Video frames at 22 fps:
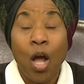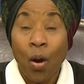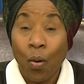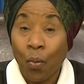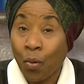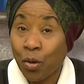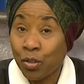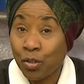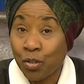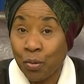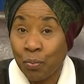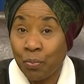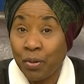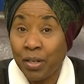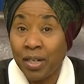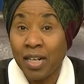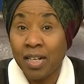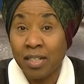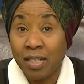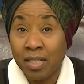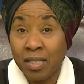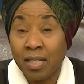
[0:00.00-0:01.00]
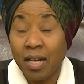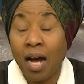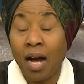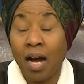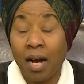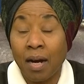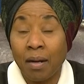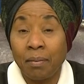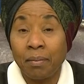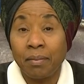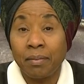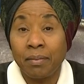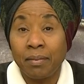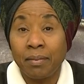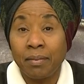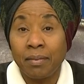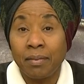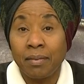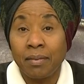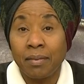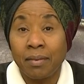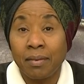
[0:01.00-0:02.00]
One's a breathing star.
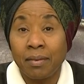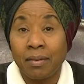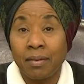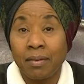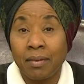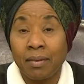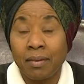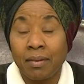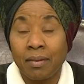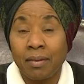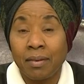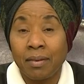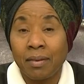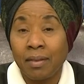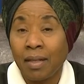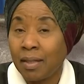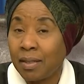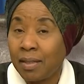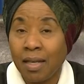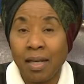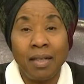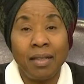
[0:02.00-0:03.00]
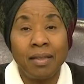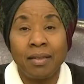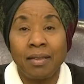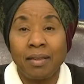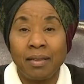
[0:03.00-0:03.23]
That's it.